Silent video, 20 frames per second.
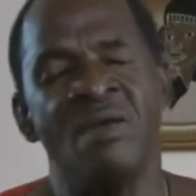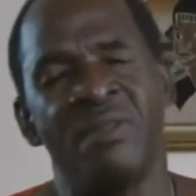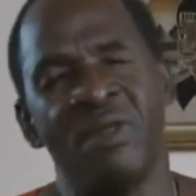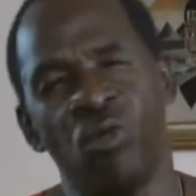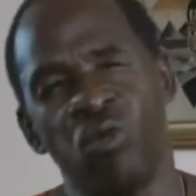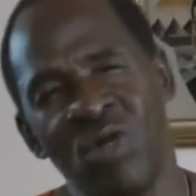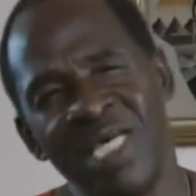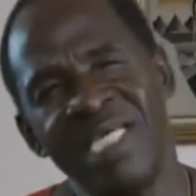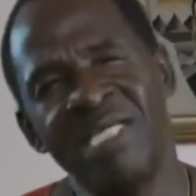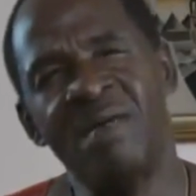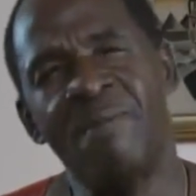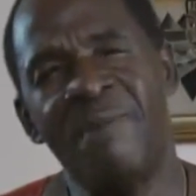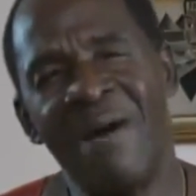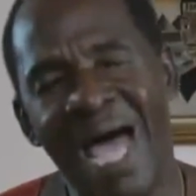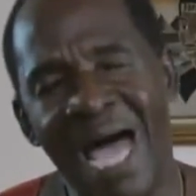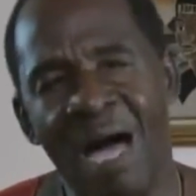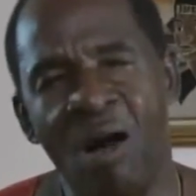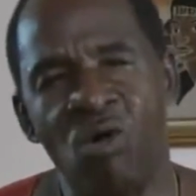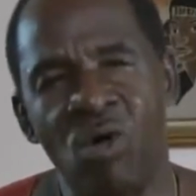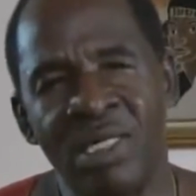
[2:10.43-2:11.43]
the
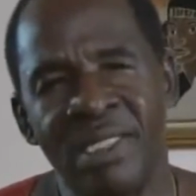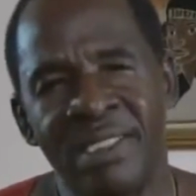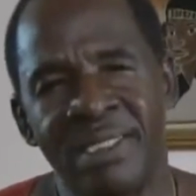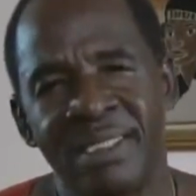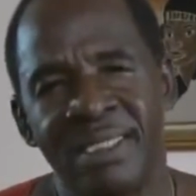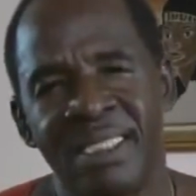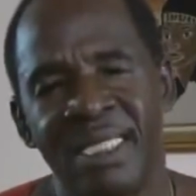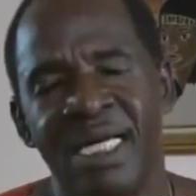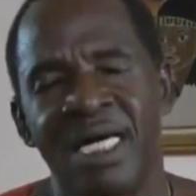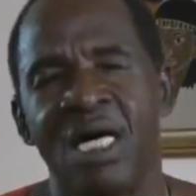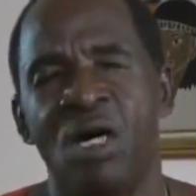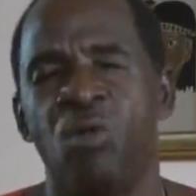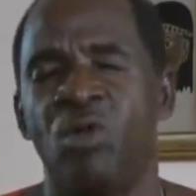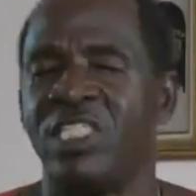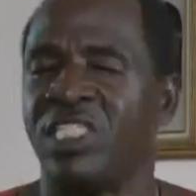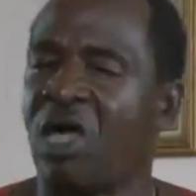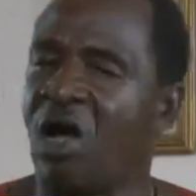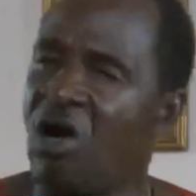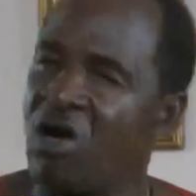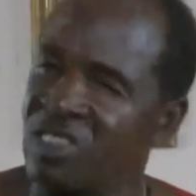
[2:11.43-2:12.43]
willpower,
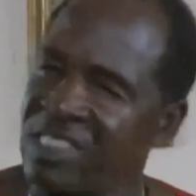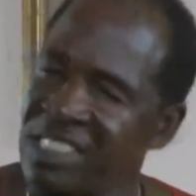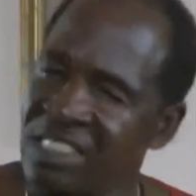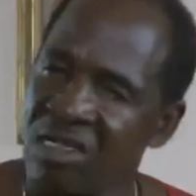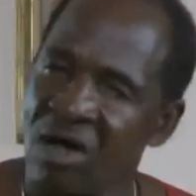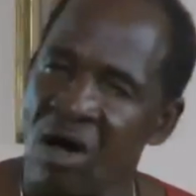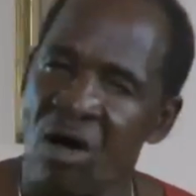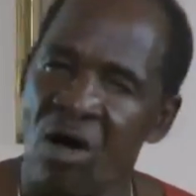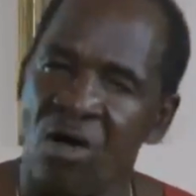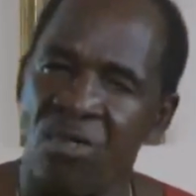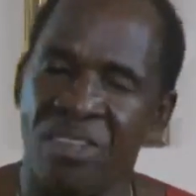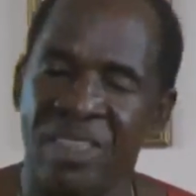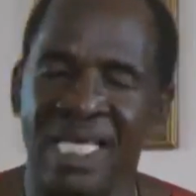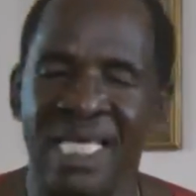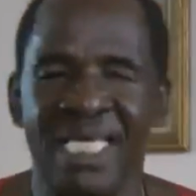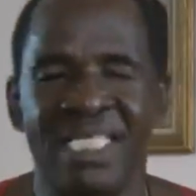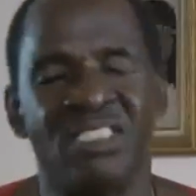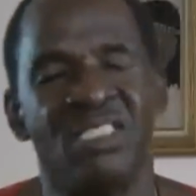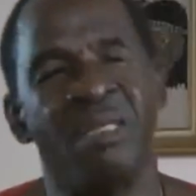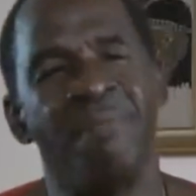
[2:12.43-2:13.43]
which causes all
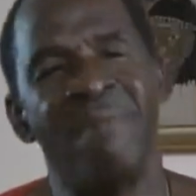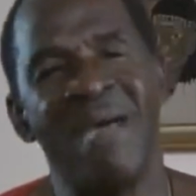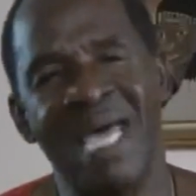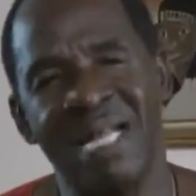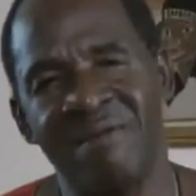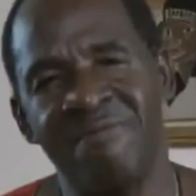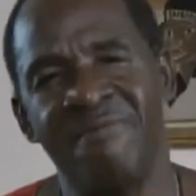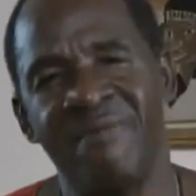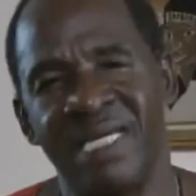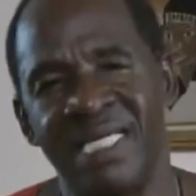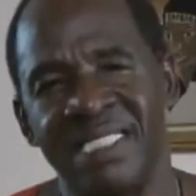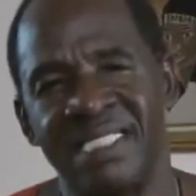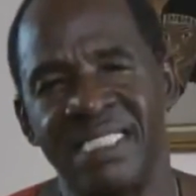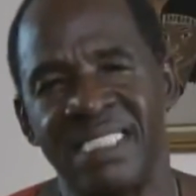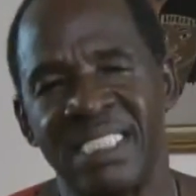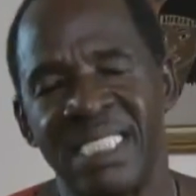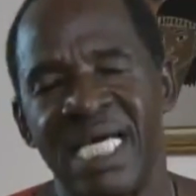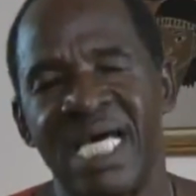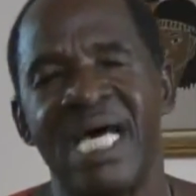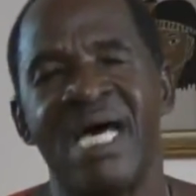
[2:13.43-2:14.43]
things to
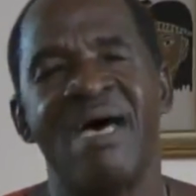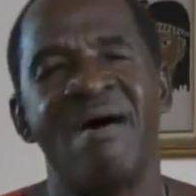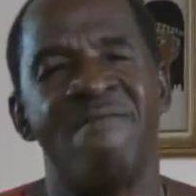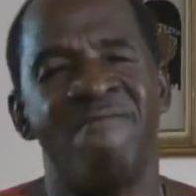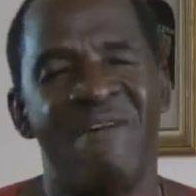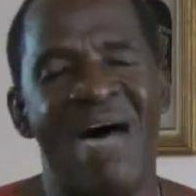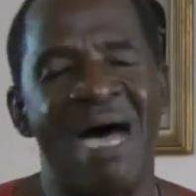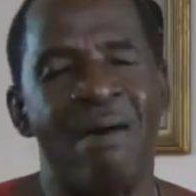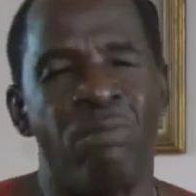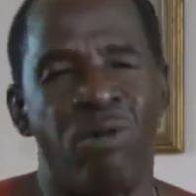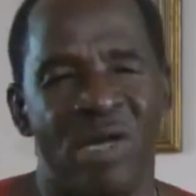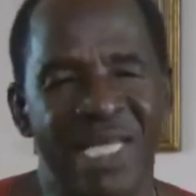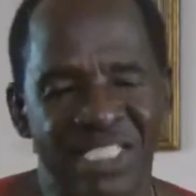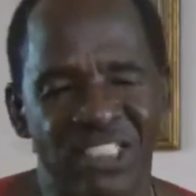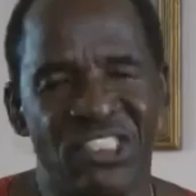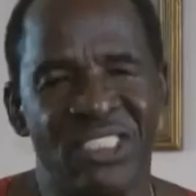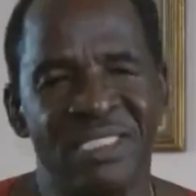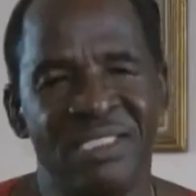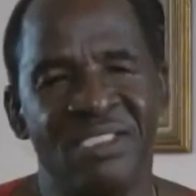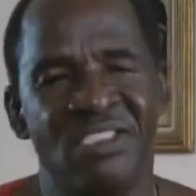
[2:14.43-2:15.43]
manifest,
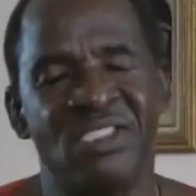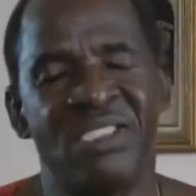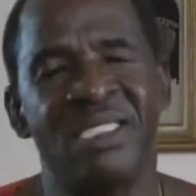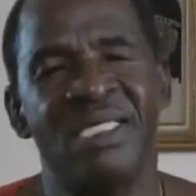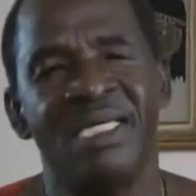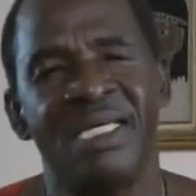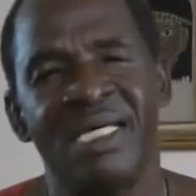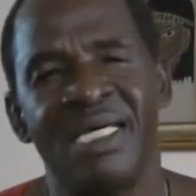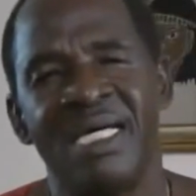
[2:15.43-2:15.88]
vibrations,